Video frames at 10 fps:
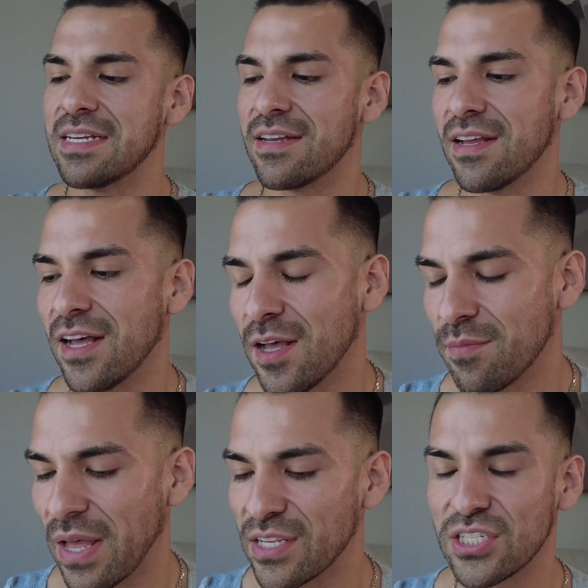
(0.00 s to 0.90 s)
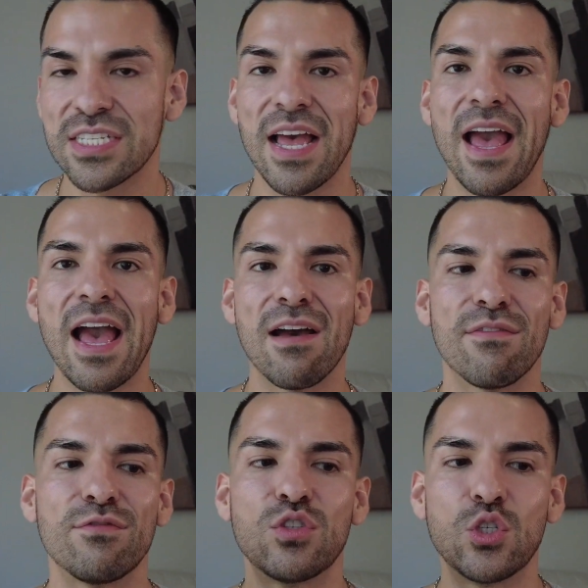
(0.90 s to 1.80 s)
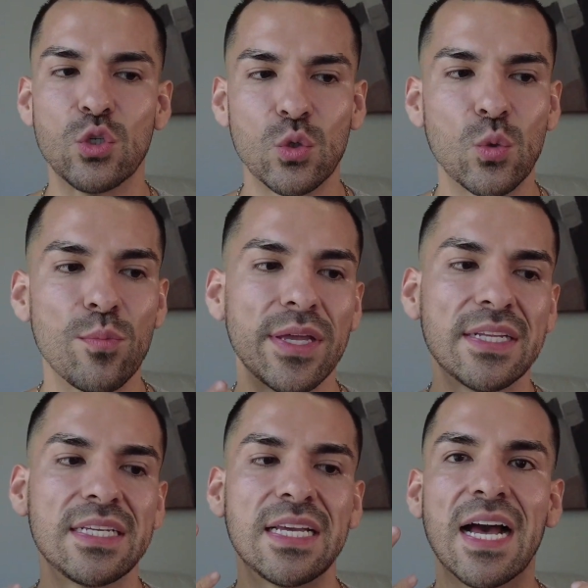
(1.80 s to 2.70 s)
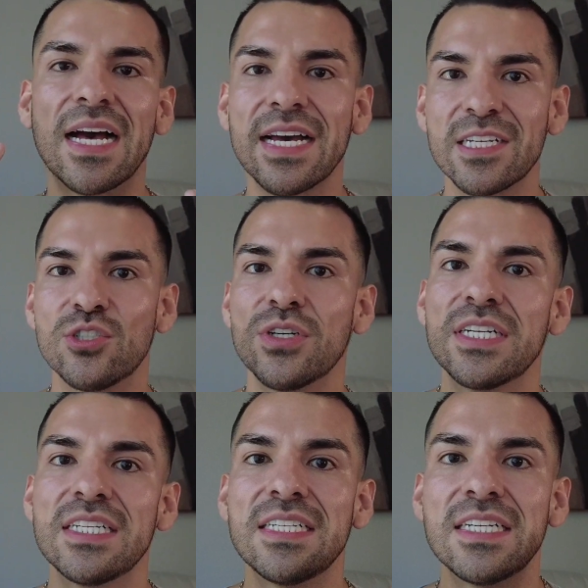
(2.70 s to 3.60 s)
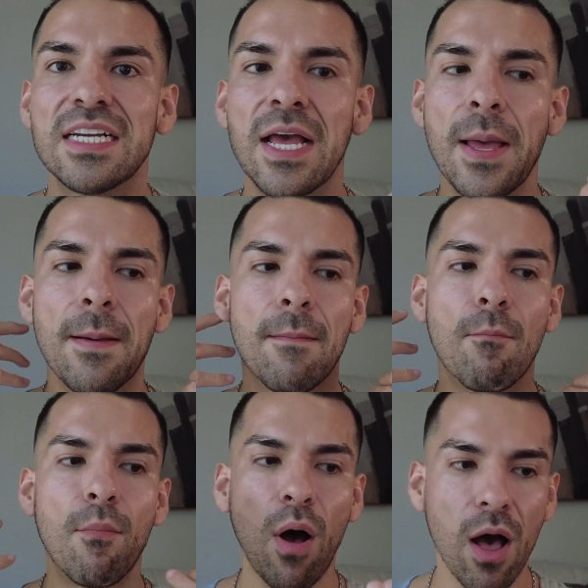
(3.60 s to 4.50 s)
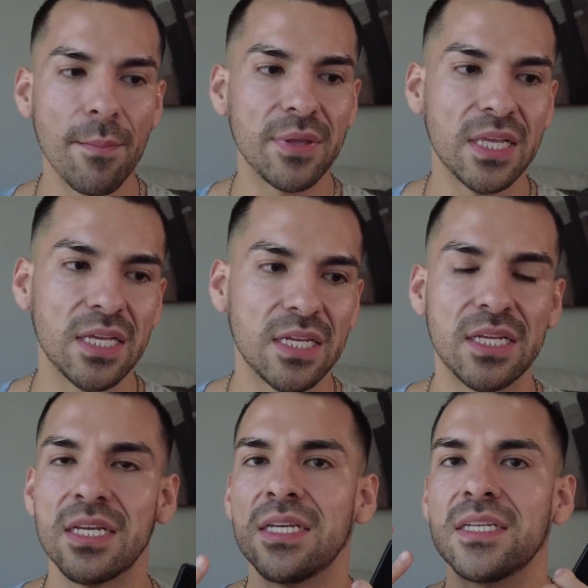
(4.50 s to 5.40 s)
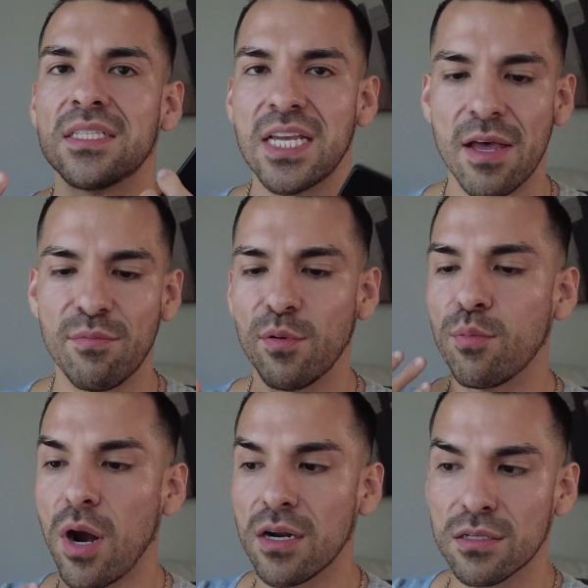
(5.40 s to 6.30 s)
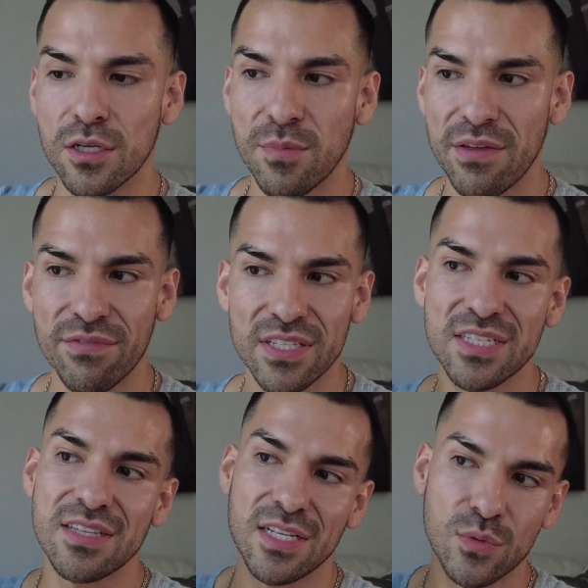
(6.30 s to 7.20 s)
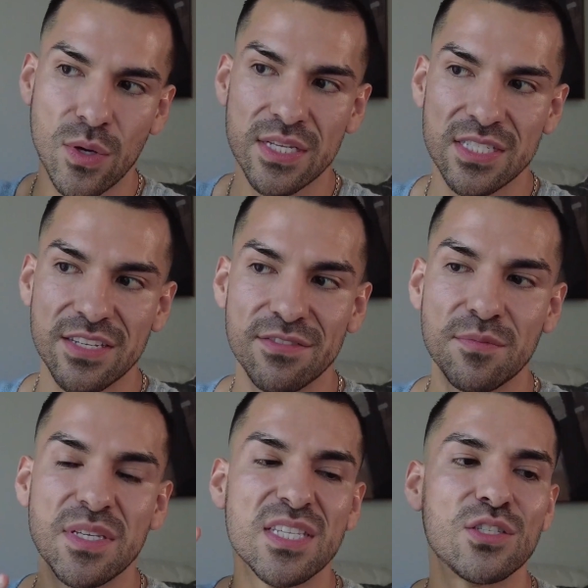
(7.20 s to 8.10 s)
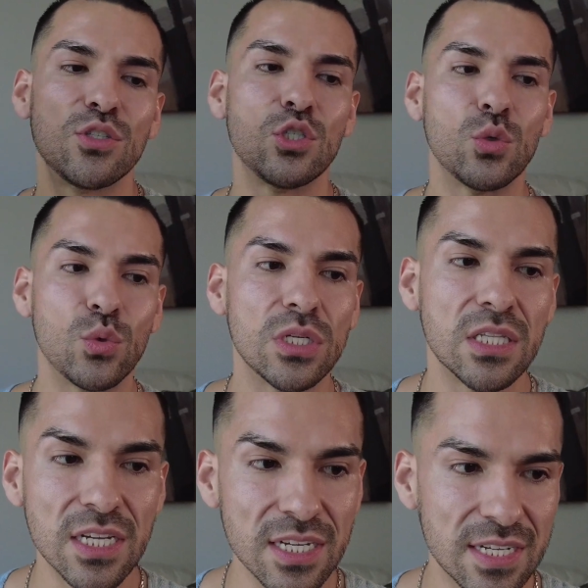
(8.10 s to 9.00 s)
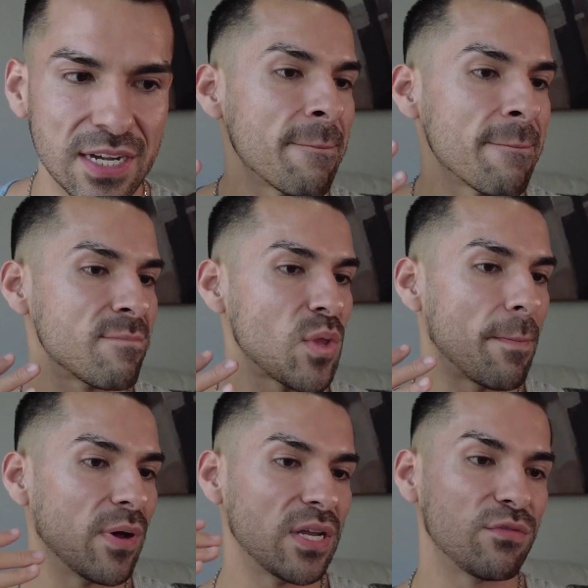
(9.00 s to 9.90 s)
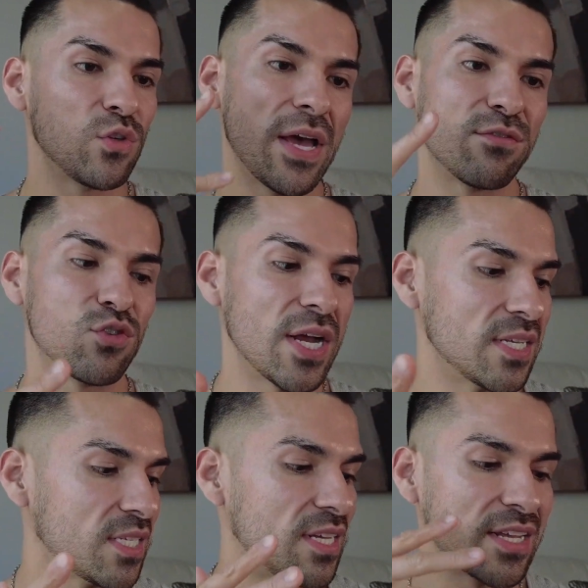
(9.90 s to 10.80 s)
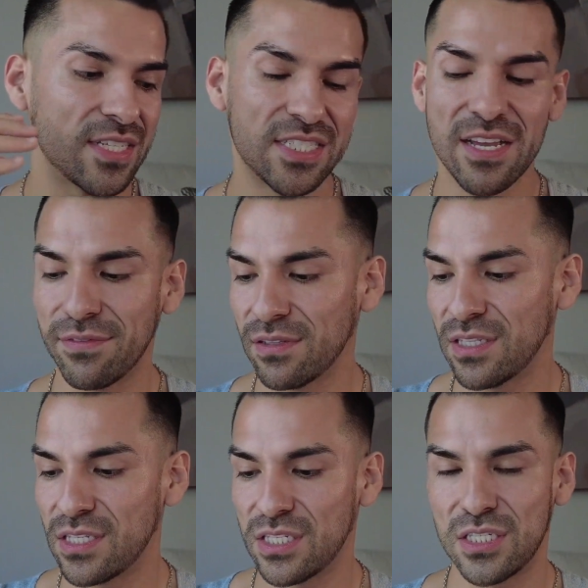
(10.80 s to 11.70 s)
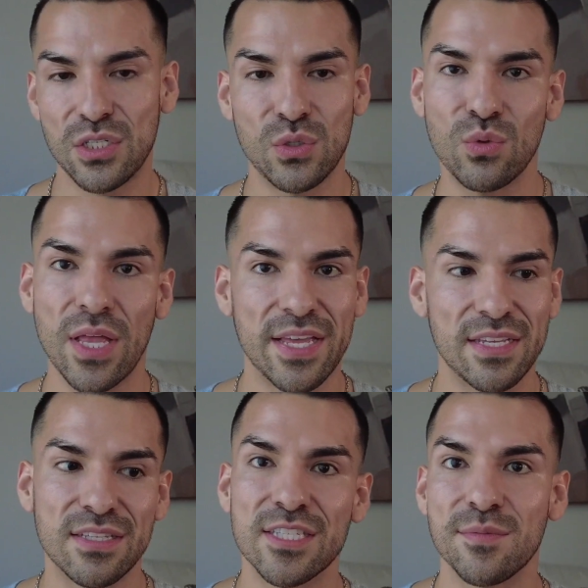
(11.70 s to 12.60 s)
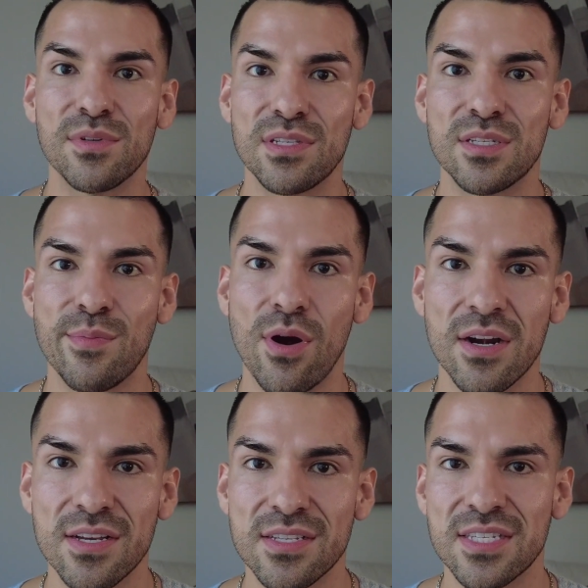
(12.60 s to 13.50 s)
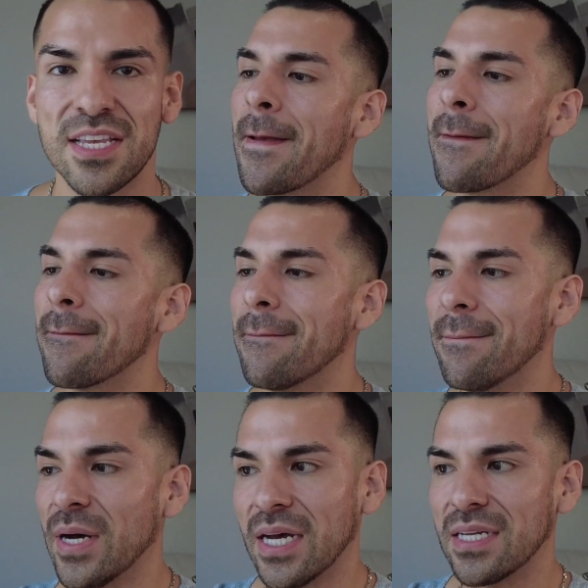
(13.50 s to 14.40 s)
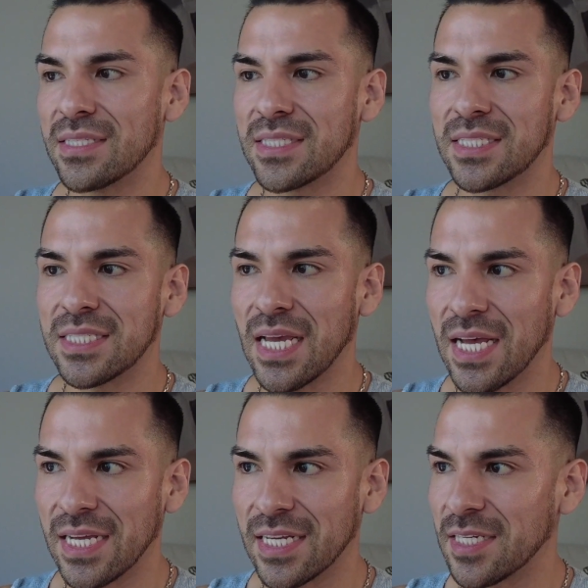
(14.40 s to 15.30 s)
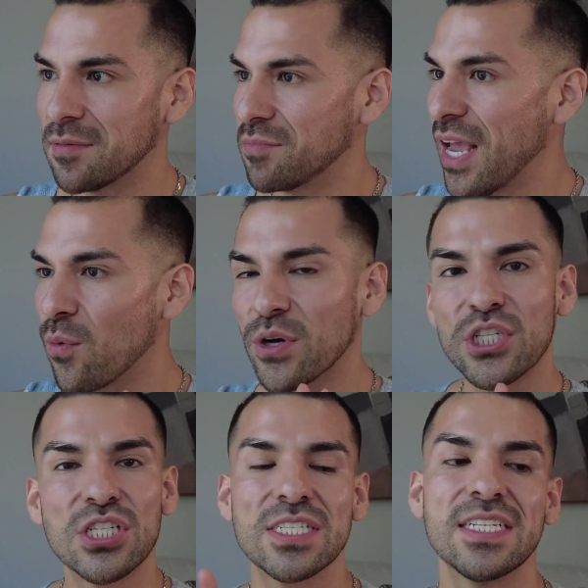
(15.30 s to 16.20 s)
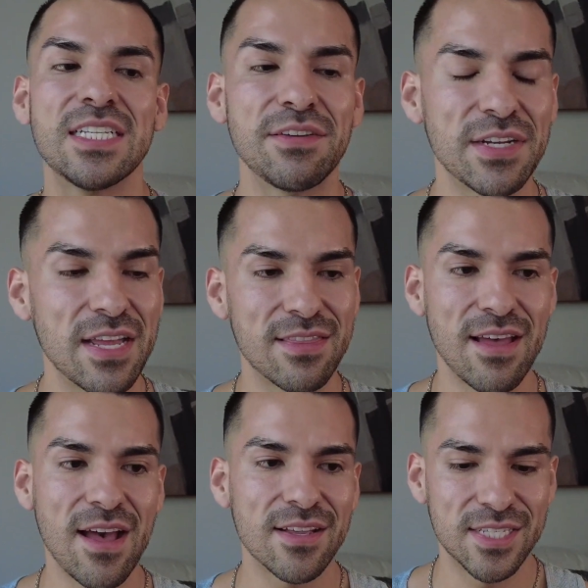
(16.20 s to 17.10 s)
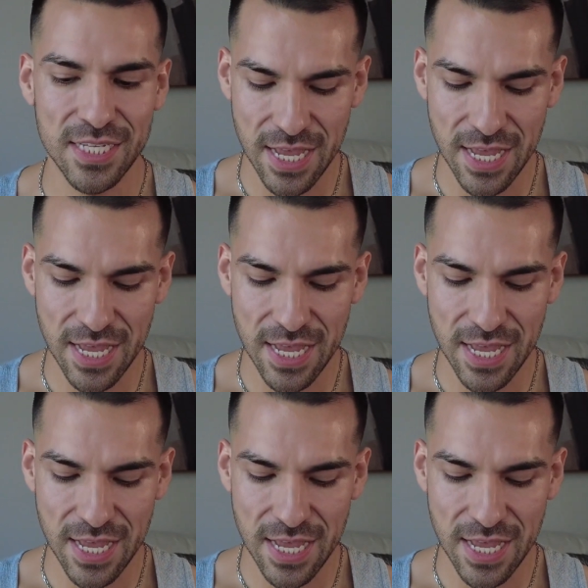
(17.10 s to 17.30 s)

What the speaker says: I just have too many hydrating, balmy type of products on my face, and that's why it's giving me this dewy look. But if you have dry skin, I can definitely see you liking some of these products. But yeah, we're just gonna leave it at that.